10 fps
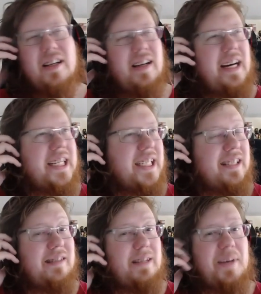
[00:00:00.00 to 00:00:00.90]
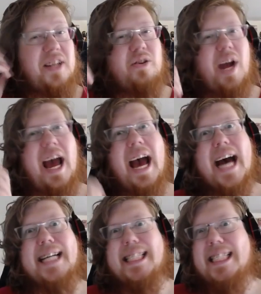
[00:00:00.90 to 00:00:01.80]
and is the major
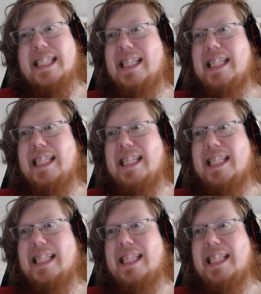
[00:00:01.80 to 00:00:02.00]
ass,